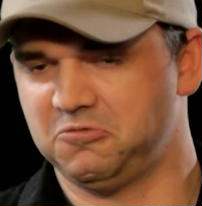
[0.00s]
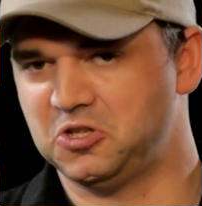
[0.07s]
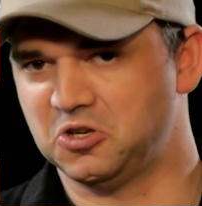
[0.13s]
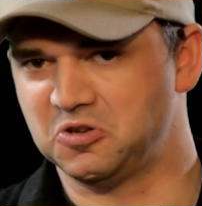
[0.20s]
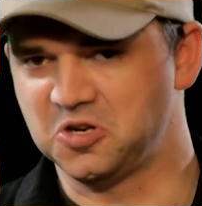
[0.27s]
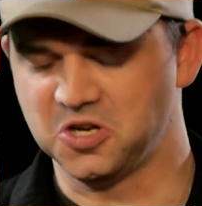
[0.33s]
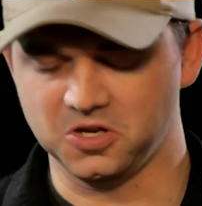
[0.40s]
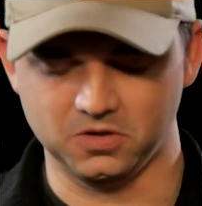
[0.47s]

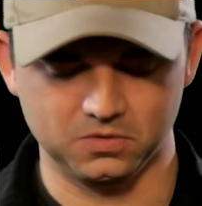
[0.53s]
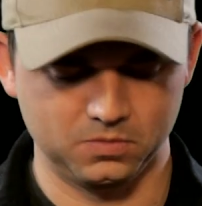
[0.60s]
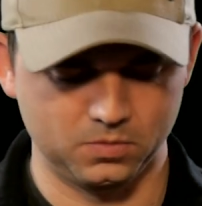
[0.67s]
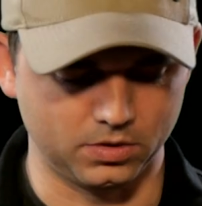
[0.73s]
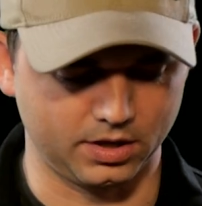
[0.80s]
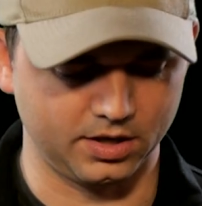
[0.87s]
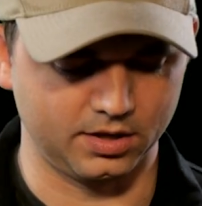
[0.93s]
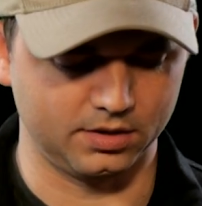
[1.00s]
Don't know.
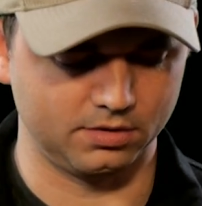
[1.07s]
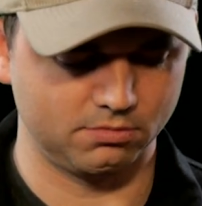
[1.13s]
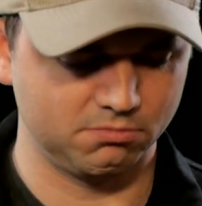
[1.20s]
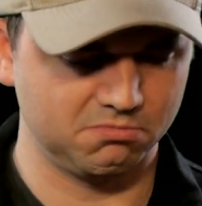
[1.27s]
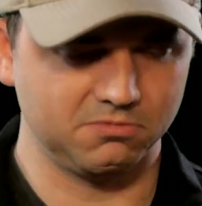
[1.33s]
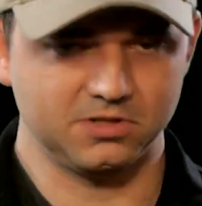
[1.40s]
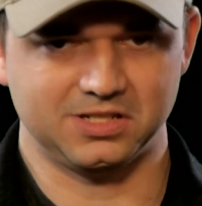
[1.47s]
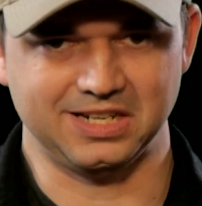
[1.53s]
We're going to
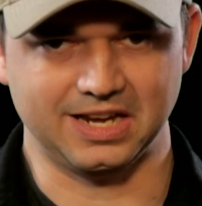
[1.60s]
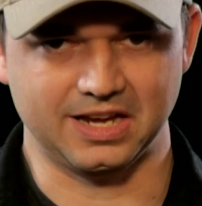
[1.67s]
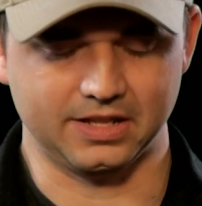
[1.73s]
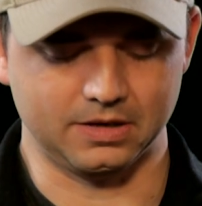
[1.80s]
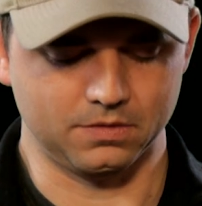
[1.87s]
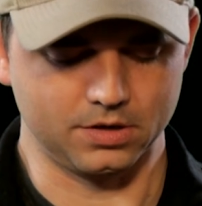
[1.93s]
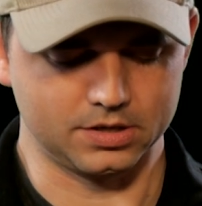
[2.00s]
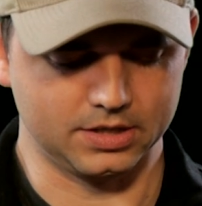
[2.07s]
see how
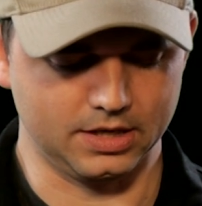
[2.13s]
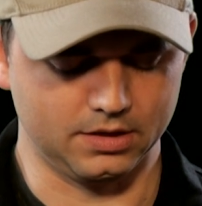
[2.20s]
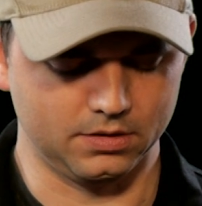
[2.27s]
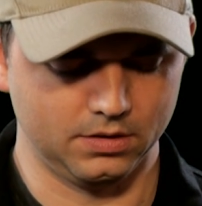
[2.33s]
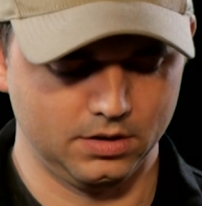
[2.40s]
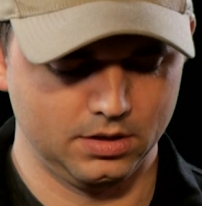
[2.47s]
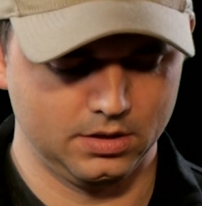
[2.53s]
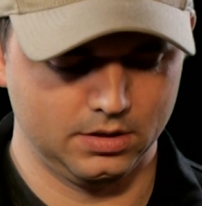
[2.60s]
that works
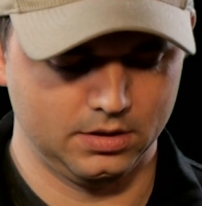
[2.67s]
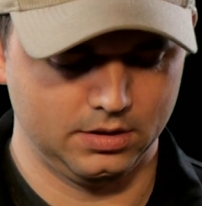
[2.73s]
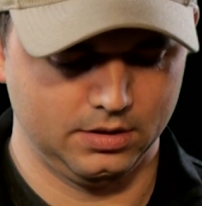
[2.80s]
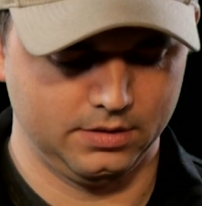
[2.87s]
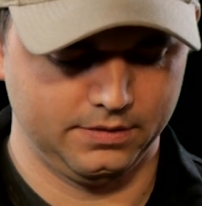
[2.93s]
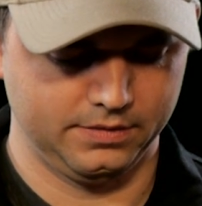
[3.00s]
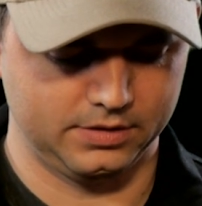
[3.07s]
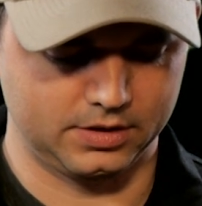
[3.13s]
out.
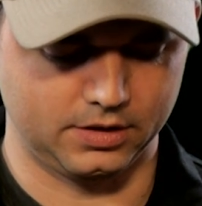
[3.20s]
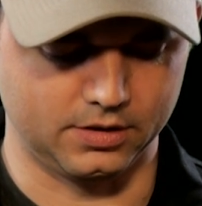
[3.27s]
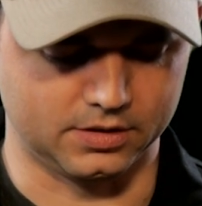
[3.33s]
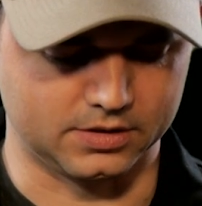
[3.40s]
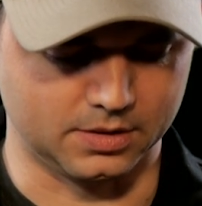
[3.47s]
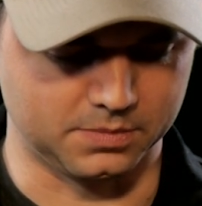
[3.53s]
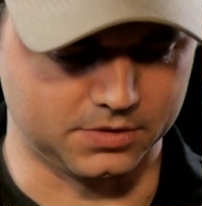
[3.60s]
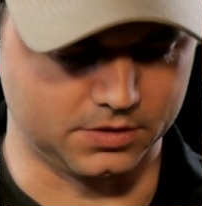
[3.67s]
It's a good
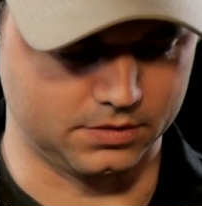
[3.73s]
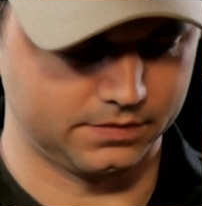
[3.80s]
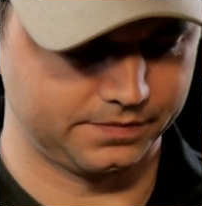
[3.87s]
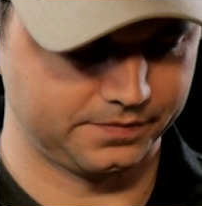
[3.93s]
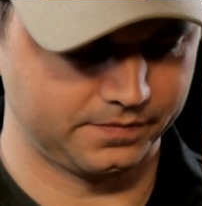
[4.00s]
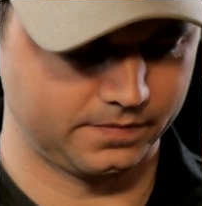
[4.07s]
assumption.